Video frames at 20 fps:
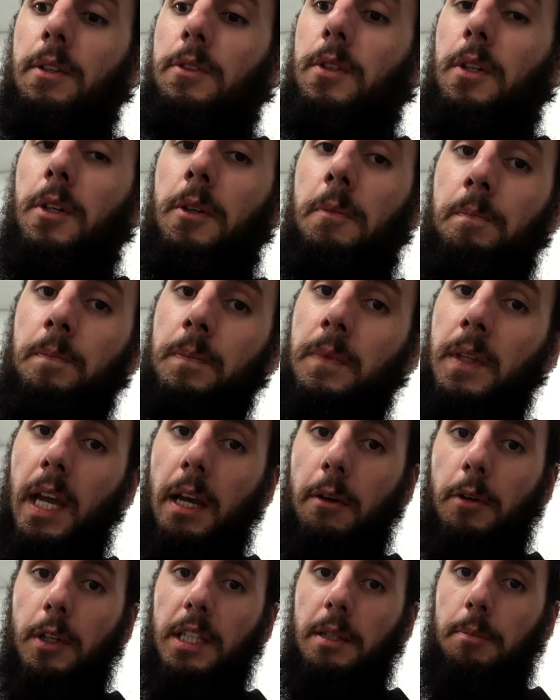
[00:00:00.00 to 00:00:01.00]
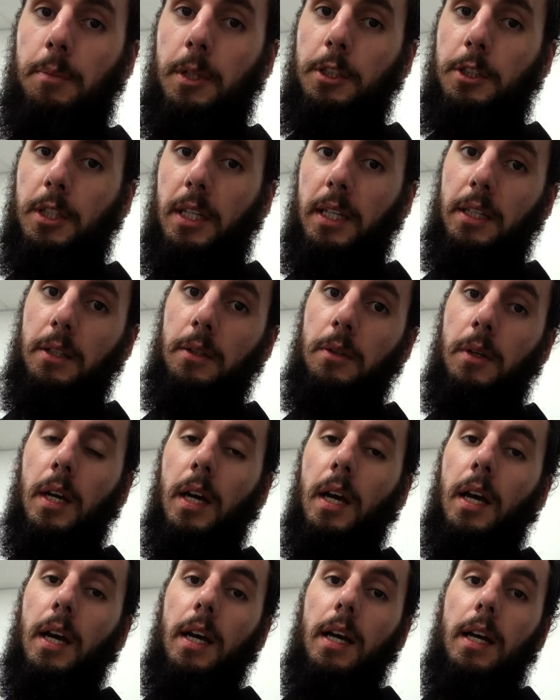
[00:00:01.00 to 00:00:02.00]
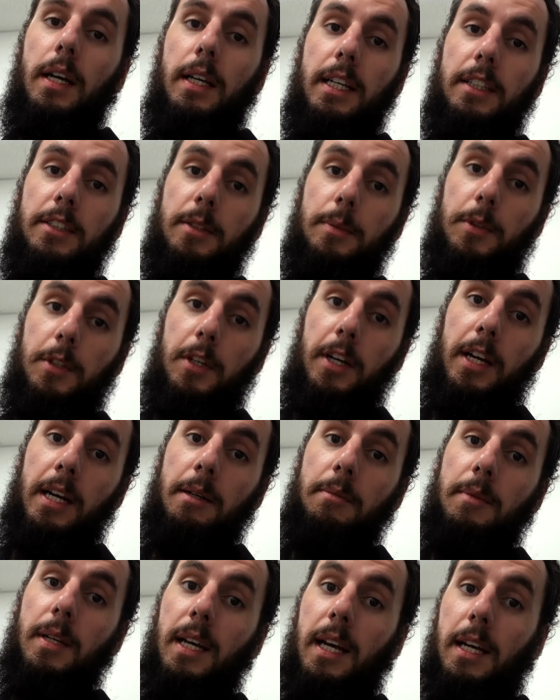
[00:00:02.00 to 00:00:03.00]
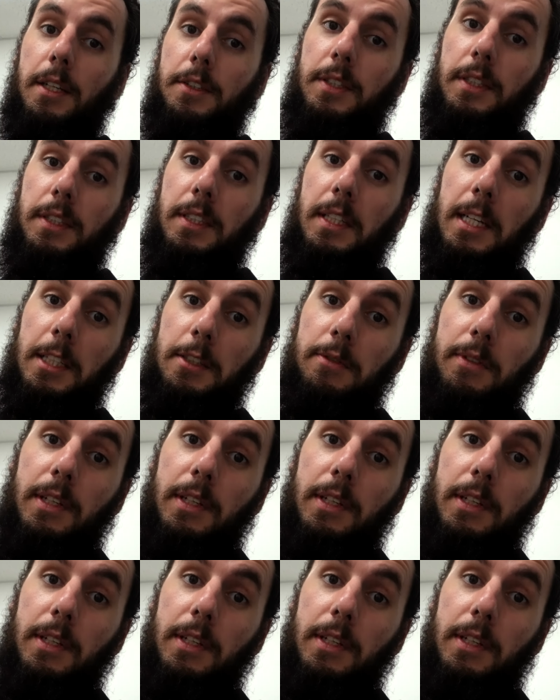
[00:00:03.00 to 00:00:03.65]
So I really appreciate you. Get subscribed. I'll see you in the next